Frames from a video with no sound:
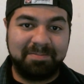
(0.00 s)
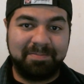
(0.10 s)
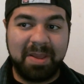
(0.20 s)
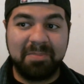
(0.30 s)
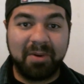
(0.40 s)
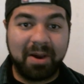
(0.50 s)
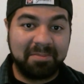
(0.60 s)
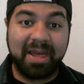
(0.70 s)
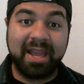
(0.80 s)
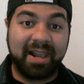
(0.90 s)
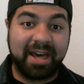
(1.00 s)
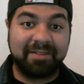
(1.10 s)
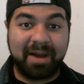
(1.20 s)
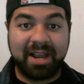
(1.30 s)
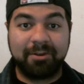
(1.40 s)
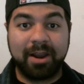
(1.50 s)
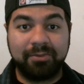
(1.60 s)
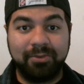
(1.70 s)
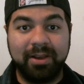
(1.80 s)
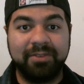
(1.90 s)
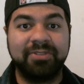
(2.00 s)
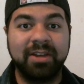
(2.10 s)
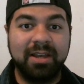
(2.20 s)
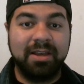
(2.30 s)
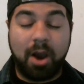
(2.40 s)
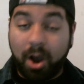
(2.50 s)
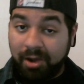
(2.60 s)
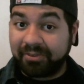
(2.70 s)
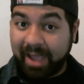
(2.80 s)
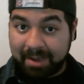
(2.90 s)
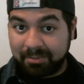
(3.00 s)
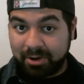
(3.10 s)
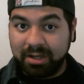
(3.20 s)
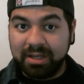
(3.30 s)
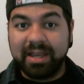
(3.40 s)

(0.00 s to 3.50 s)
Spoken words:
people I've been playing a lot of Minecraft with off camera,